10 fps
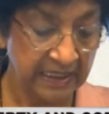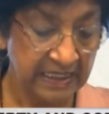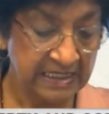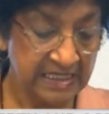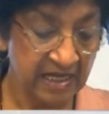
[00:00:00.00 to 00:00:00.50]

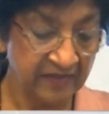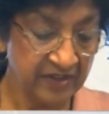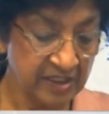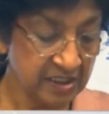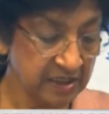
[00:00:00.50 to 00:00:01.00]
It
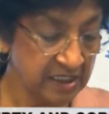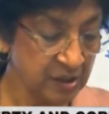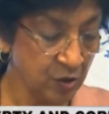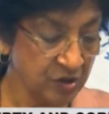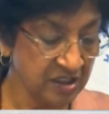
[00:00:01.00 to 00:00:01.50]
diverts
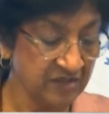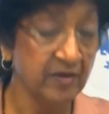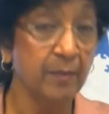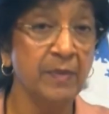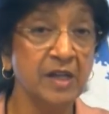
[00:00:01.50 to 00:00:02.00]
resources
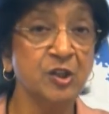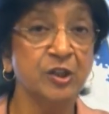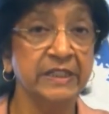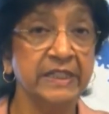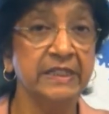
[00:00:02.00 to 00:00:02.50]
from
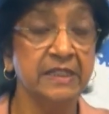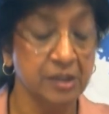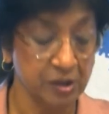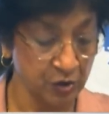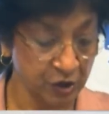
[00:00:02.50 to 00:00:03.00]
much needed
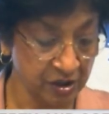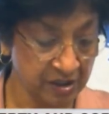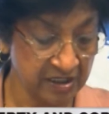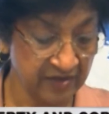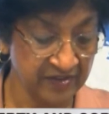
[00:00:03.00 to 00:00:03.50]
social
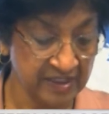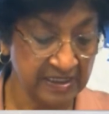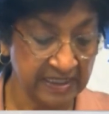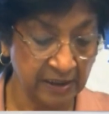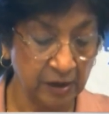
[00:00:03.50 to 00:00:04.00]

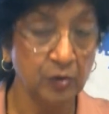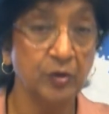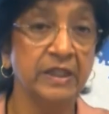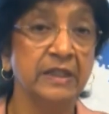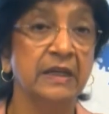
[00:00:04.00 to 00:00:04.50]
services,
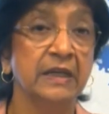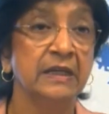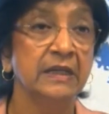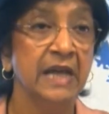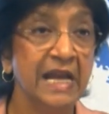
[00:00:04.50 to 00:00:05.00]
including
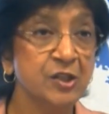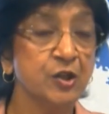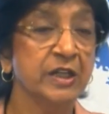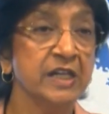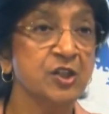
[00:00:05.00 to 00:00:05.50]

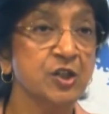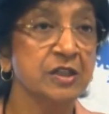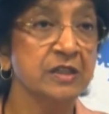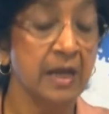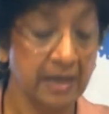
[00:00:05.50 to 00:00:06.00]

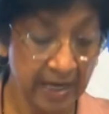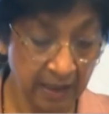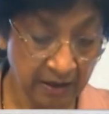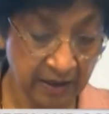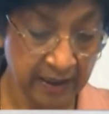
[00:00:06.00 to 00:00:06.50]
education and
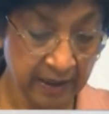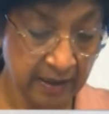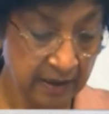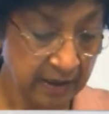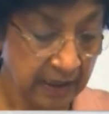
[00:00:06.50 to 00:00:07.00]
healthcare.
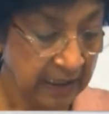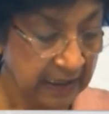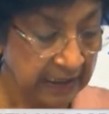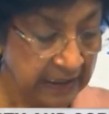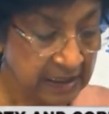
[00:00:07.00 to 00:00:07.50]

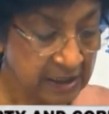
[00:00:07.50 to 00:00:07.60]
Its